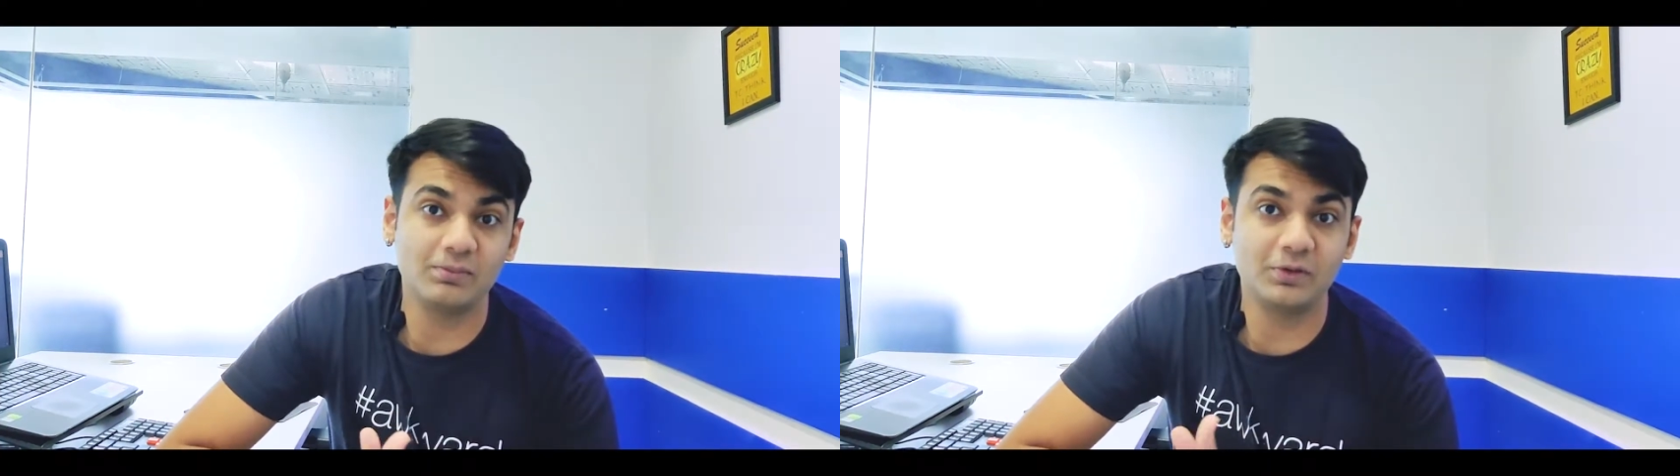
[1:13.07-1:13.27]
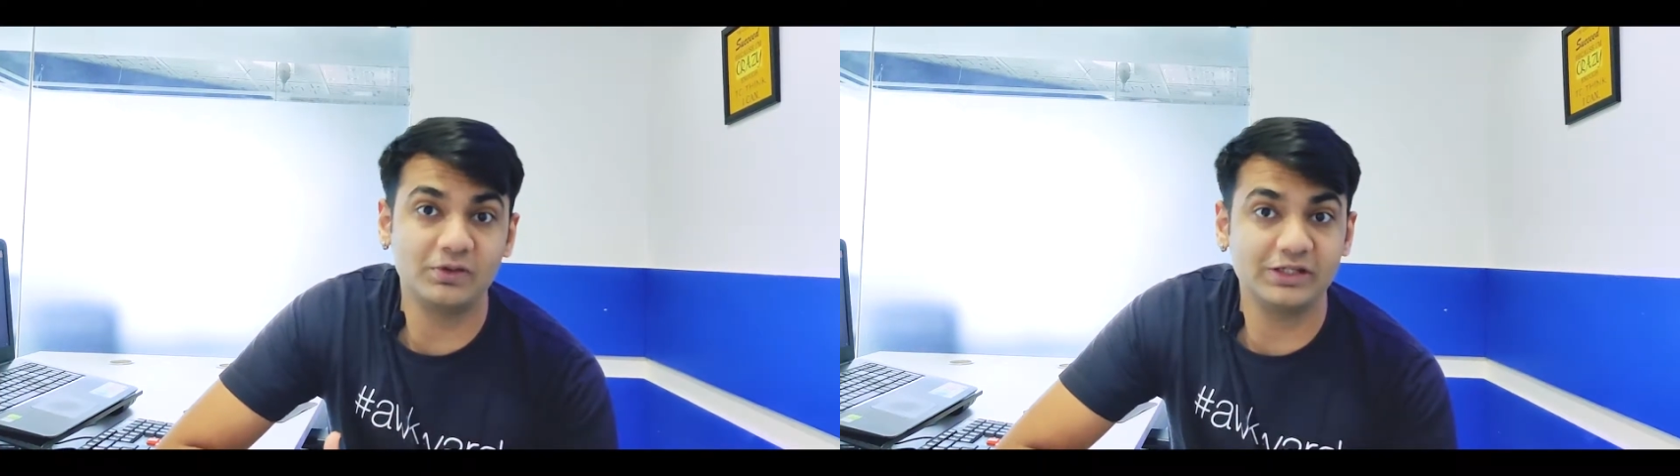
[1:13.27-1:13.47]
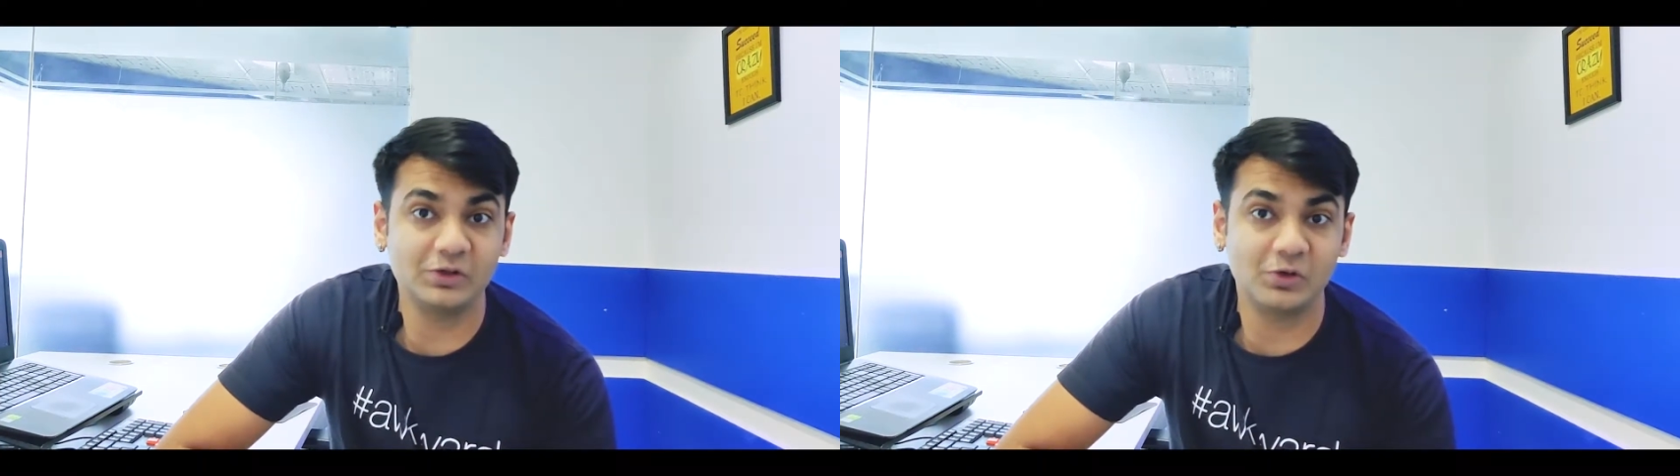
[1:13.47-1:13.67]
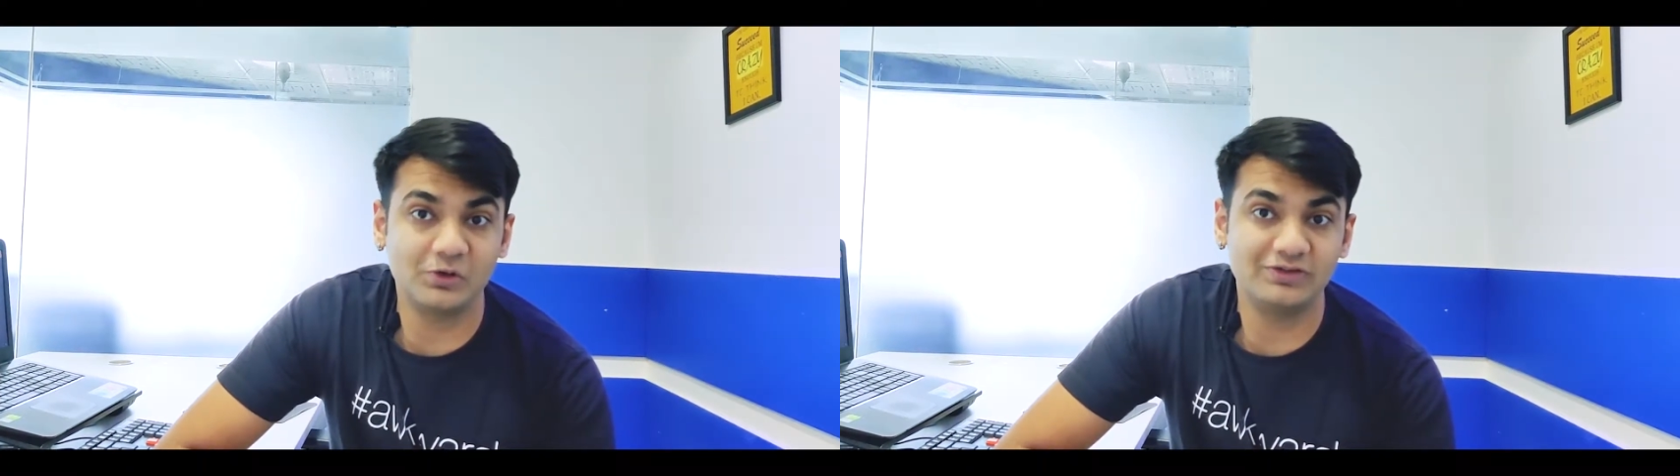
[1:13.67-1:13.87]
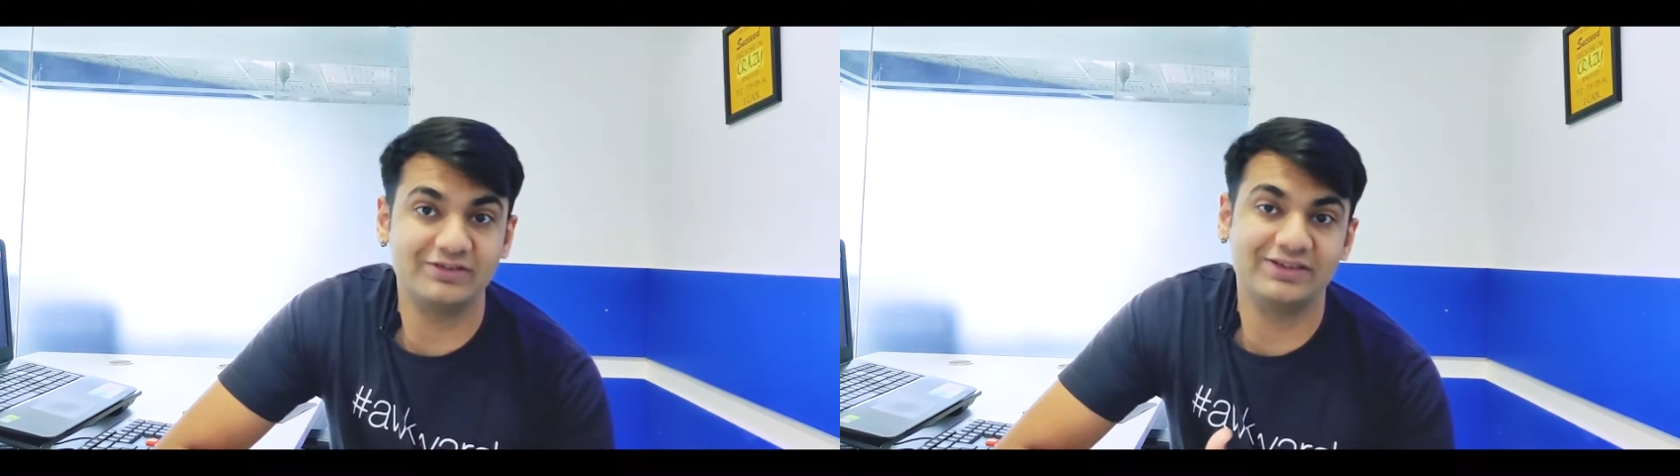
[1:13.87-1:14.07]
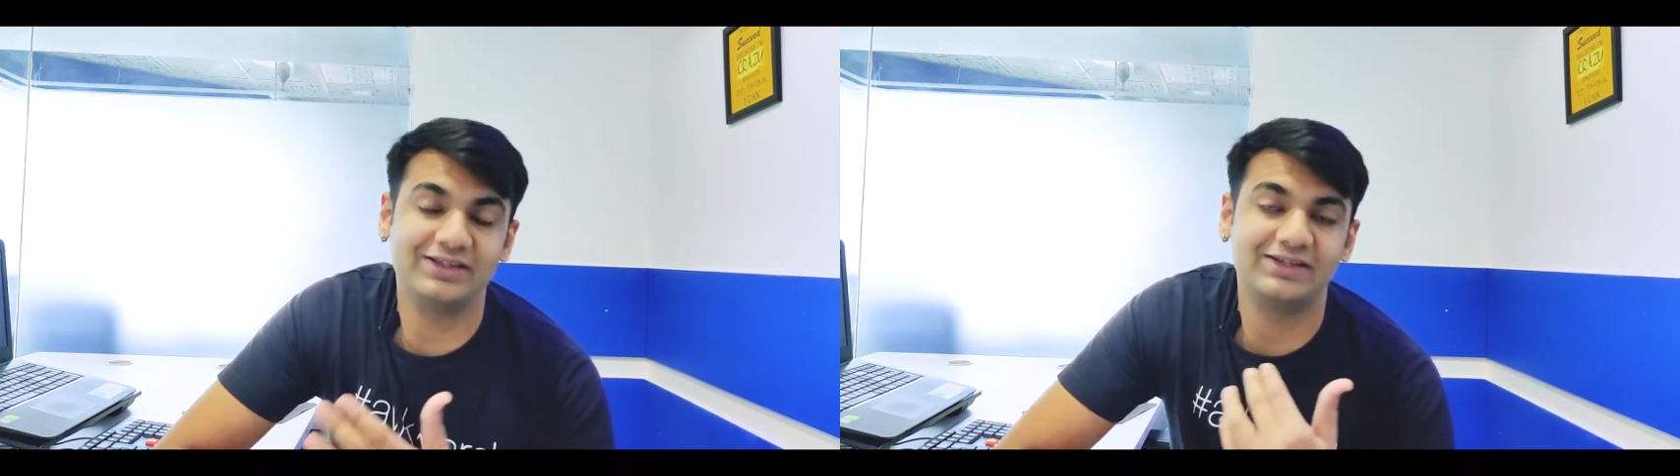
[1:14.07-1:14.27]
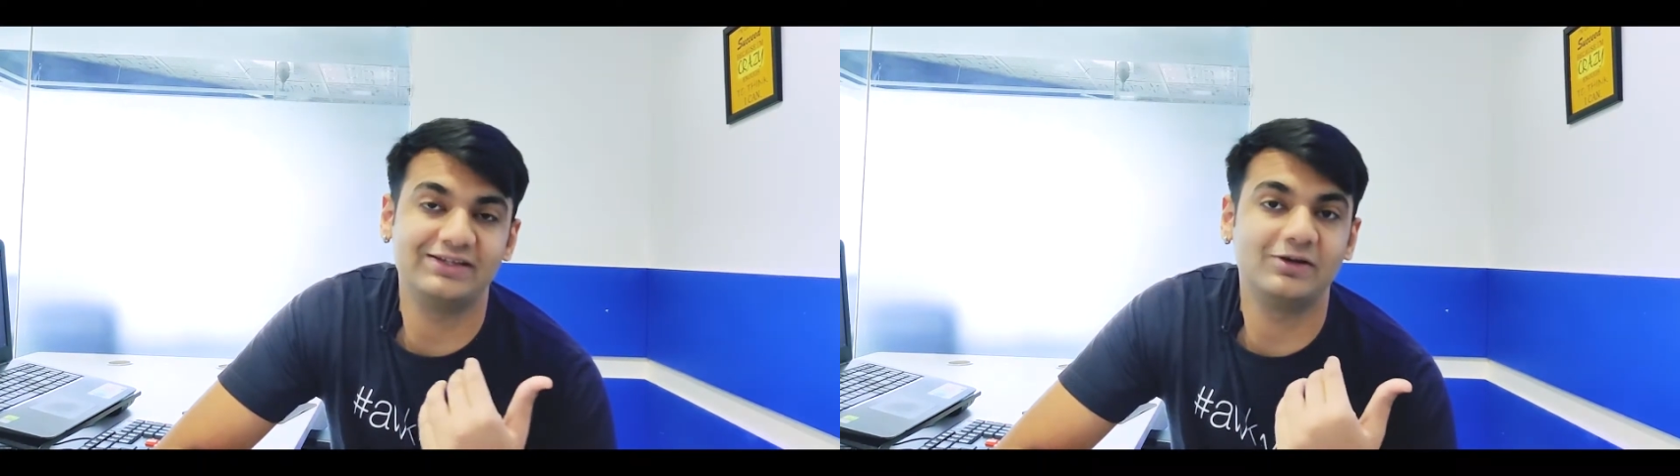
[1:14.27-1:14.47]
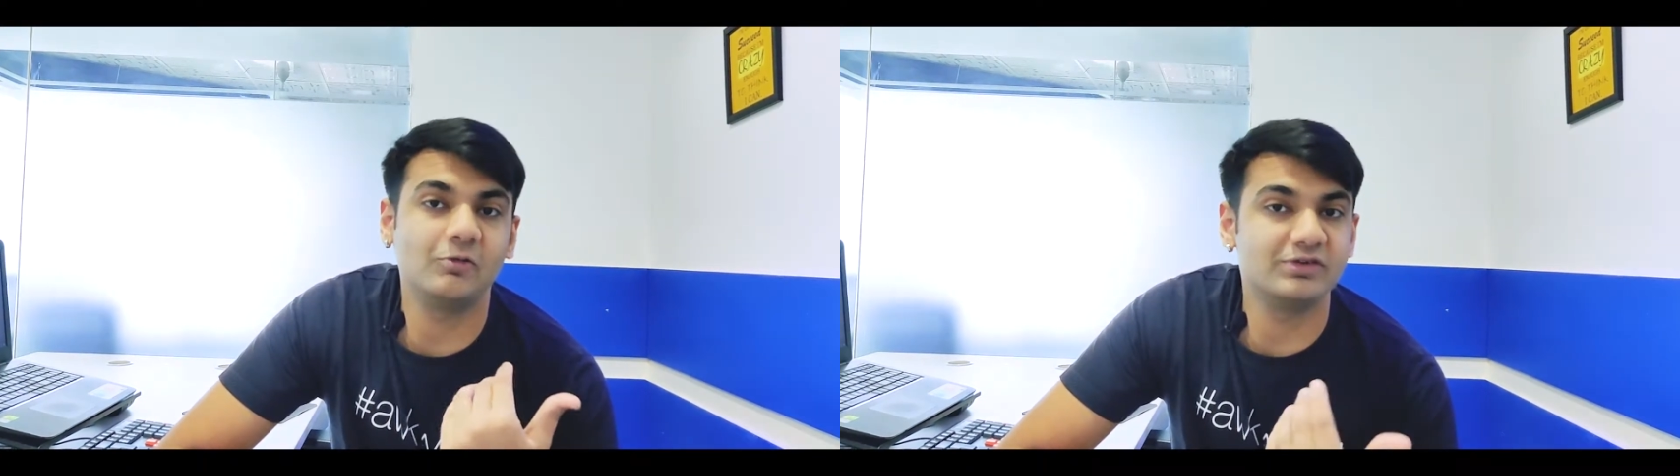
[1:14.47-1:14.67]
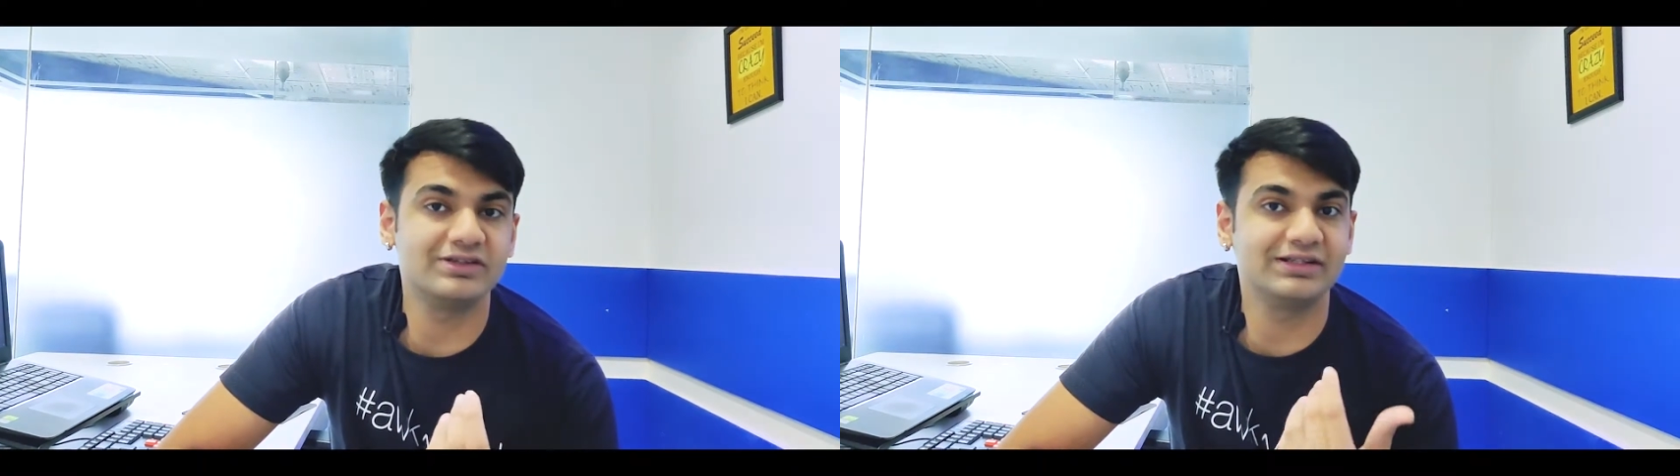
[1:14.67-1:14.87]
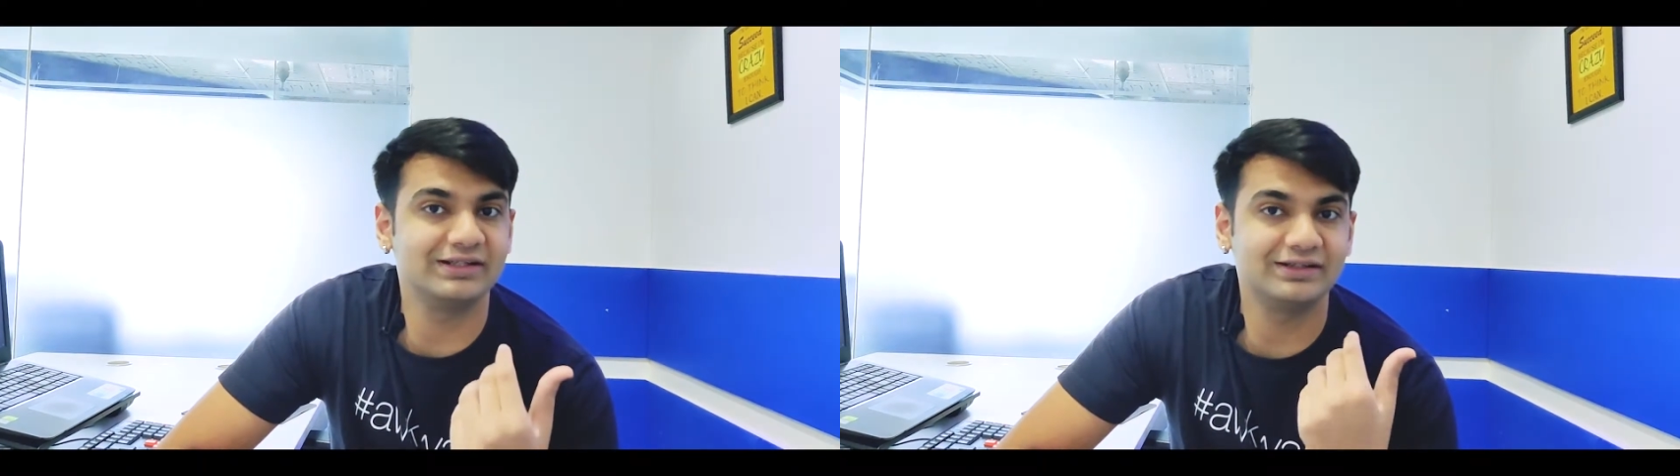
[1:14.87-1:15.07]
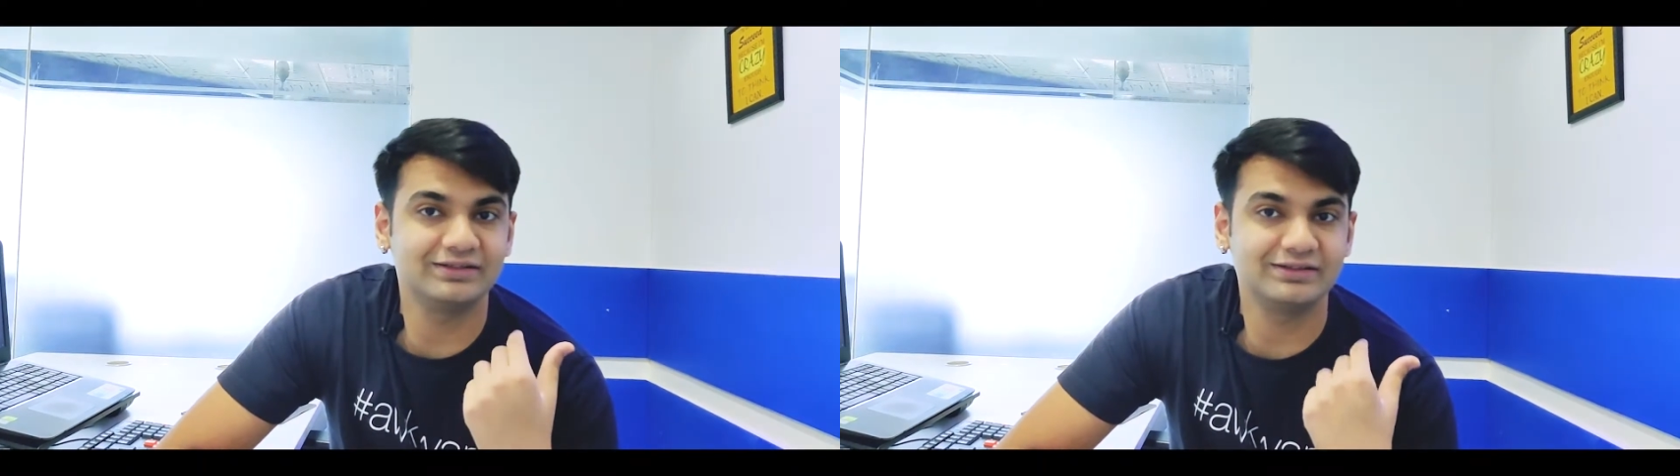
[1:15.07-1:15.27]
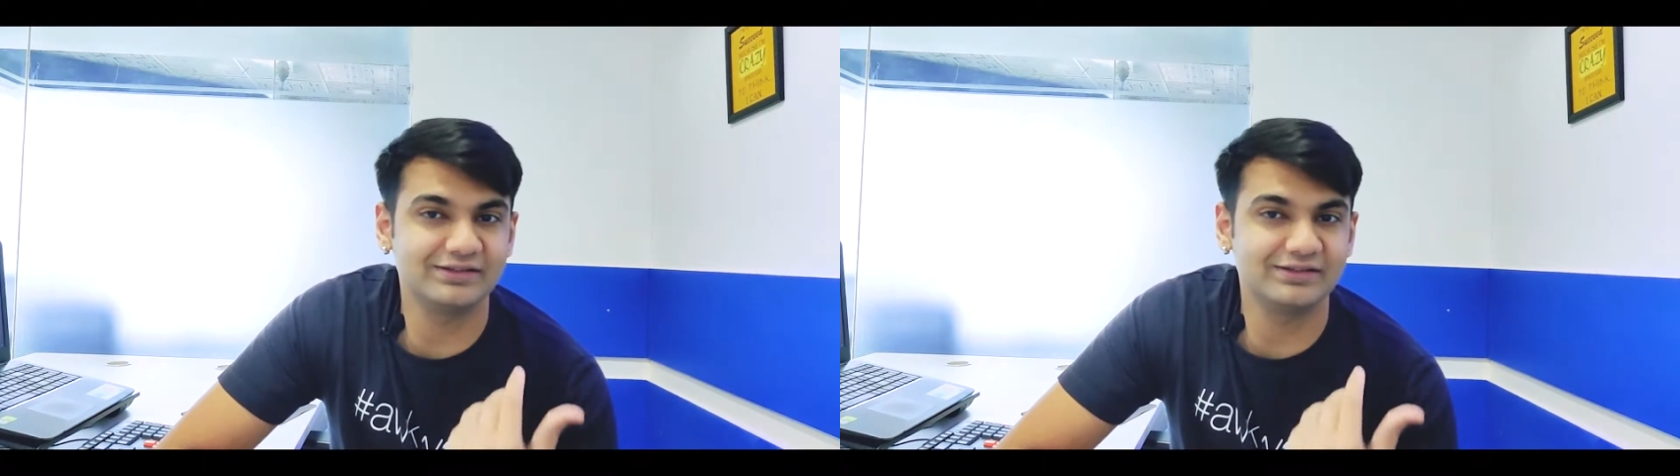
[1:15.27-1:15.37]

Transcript: about the cons, then obviously